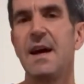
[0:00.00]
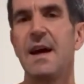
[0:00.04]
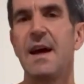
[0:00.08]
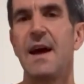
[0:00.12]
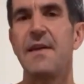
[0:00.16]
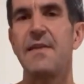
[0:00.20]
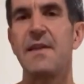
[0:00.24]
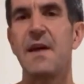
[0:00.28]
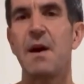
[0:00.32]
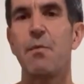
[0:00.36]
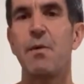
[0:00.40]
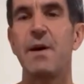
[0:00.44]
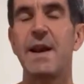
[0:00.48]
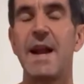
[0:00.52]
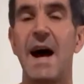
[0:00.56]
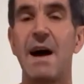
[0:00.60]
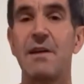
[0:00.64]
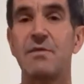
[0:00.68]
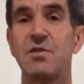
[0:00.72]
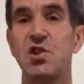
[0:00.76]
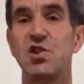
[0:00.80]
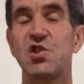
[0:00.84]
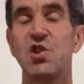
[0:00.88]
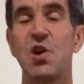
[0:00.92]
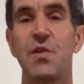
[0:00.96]
And they went
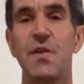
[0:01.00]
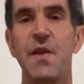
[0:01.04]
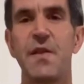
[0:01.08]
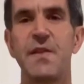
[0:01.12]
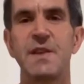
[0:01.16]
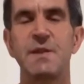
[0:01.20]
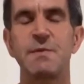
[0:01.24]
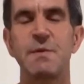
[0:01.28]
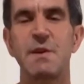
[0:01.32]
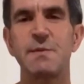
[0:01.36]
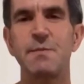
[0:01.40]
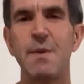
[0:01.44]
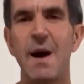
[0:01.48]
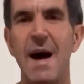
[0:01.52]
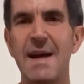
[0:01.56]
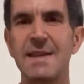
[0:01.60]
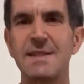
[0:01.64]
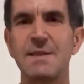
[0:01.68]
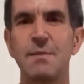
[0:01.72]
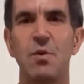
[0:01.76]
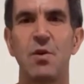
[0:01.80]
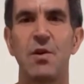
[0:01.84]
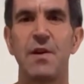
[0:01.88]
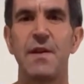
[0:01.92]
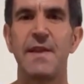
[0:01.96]
out to show that this was
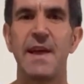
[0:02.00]
possible.